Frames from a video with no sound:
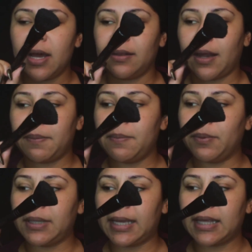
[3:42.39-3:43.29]
A lot of
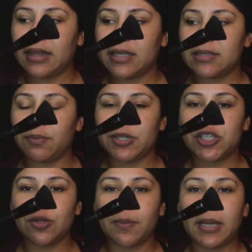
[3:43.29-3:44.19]
people like this brush
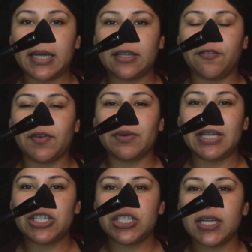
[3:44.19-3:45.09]
to apply their
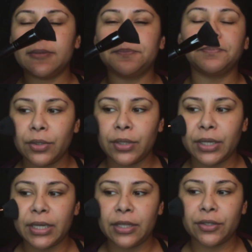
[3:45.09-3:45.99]
foundation. You
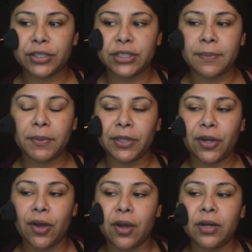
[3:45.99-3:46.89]
can either stipple it
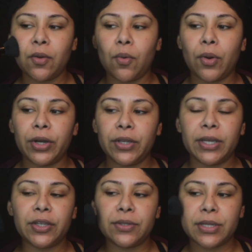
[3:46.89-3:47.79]
on, or you
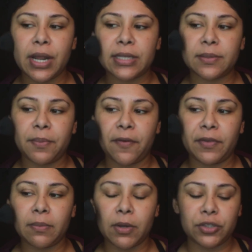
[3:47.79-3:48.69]
can use it as a
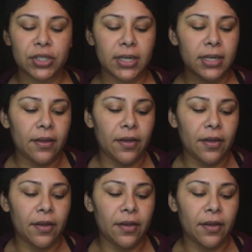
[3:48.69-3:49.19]
buffing motion.